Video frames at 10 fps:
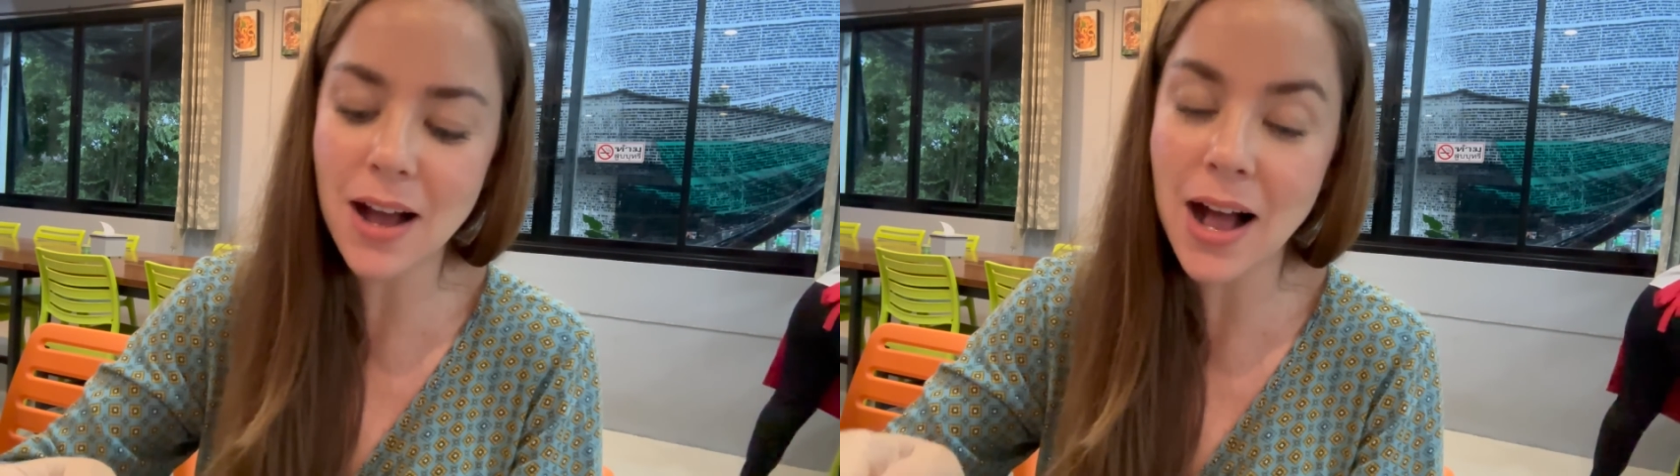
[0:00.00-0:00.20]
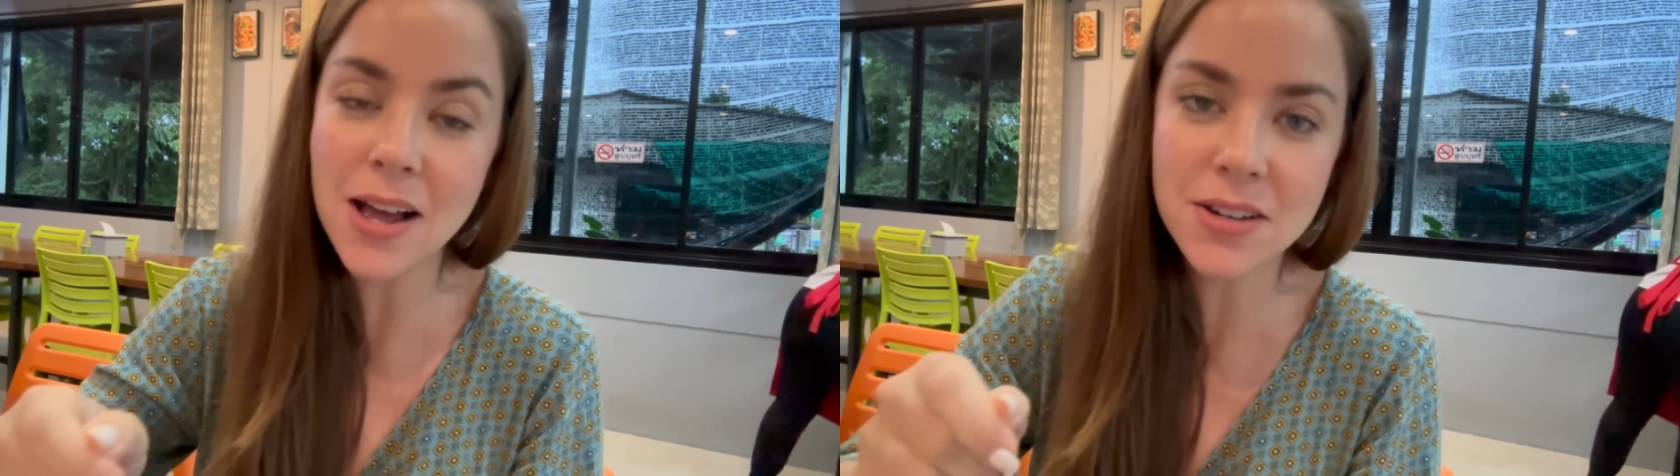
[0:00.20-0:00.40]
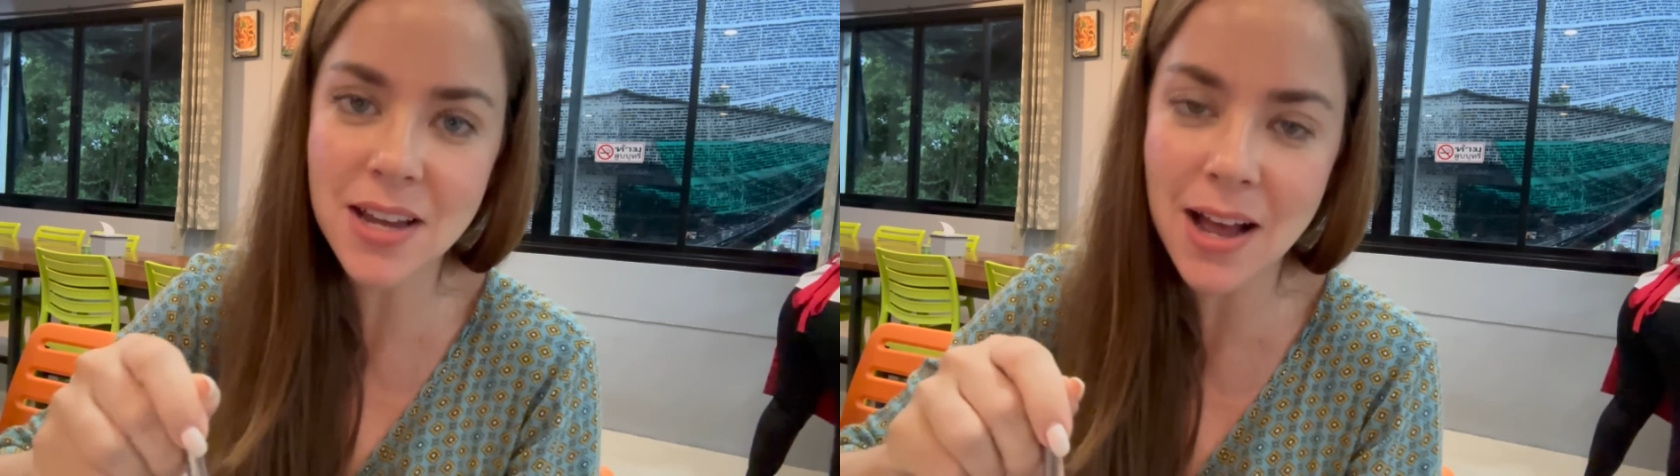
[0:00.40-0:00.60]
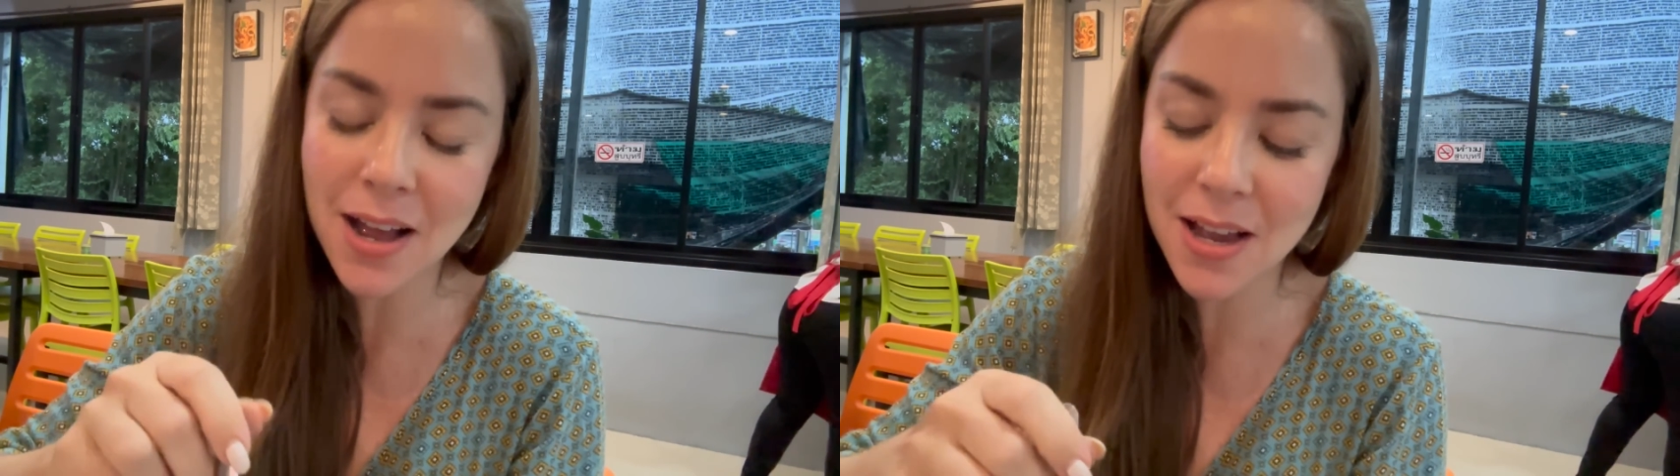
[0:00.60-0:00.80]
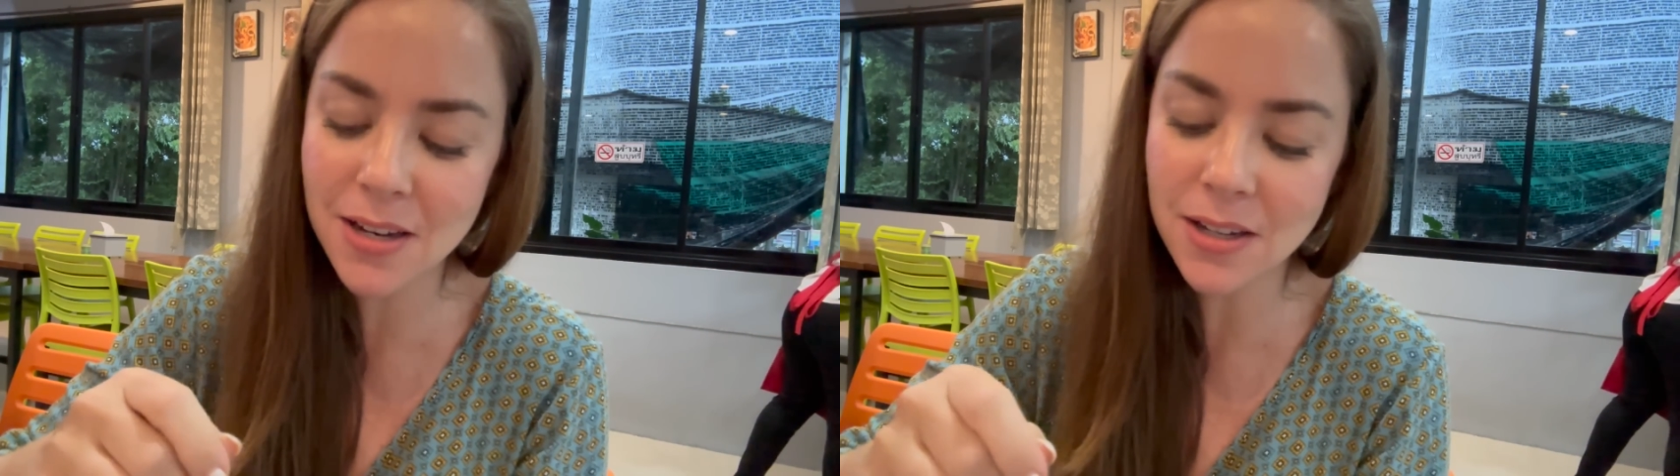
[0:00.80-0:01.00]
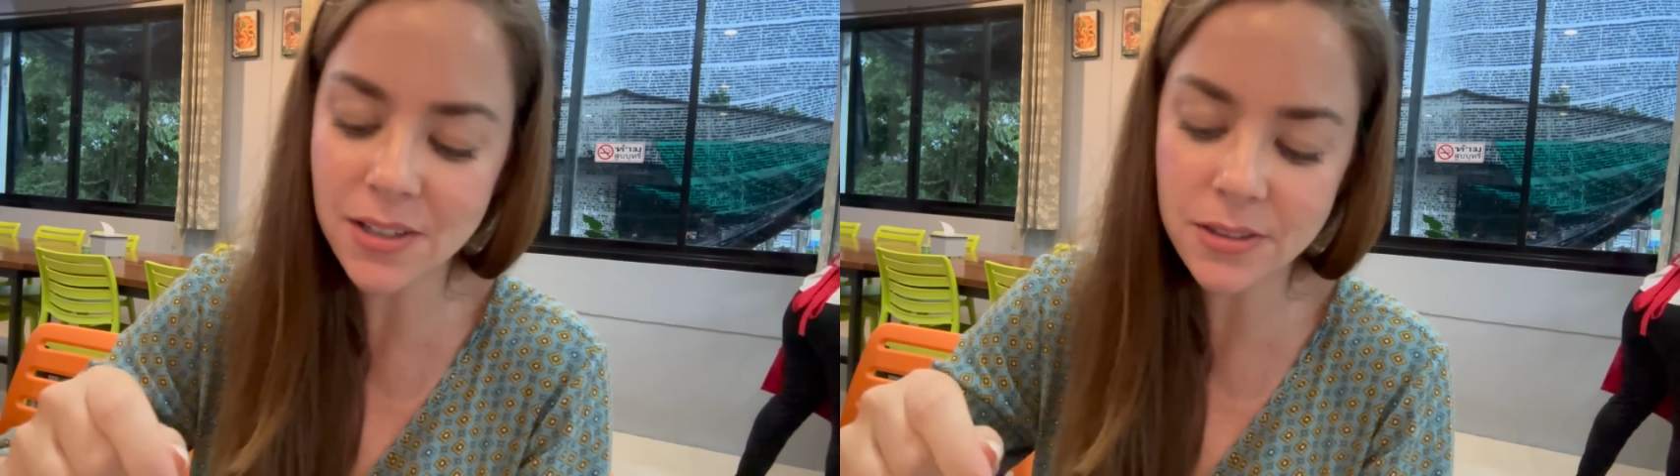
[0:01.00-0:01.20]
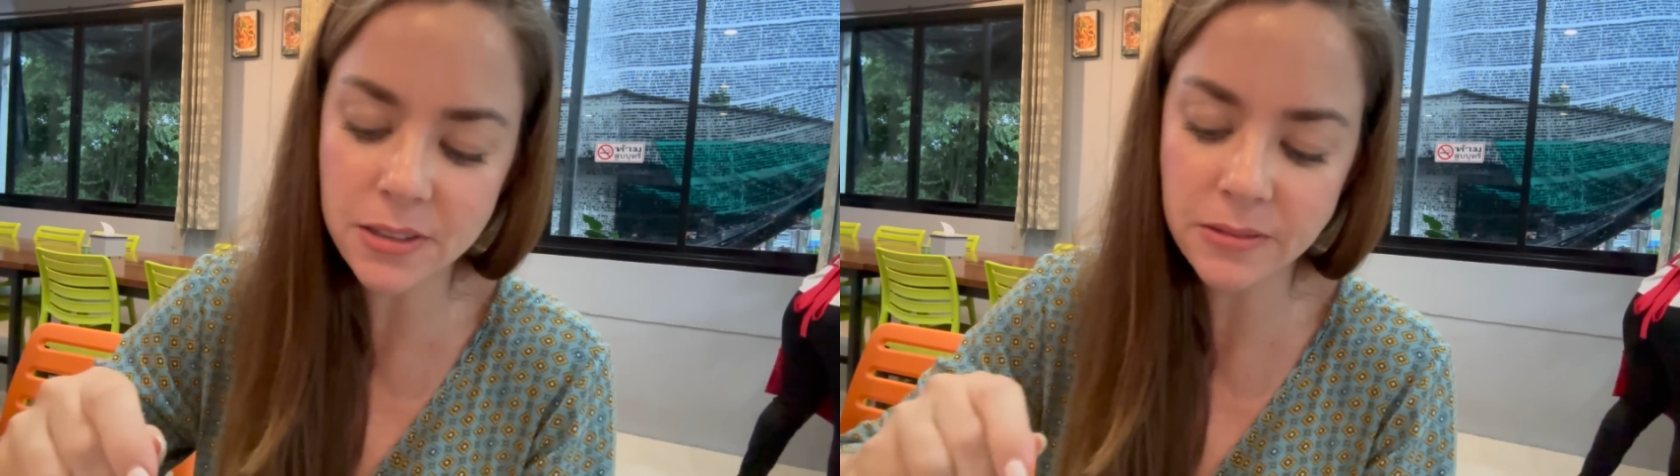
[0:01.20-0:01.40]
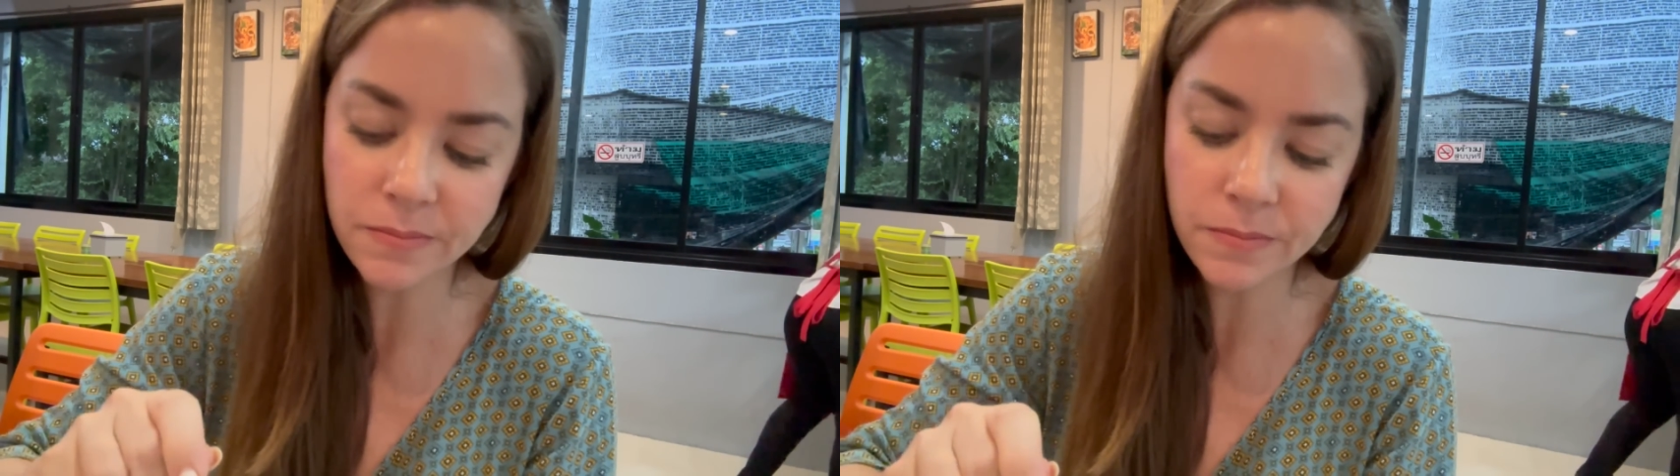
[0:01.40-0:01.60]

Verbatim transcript: of iodine. And,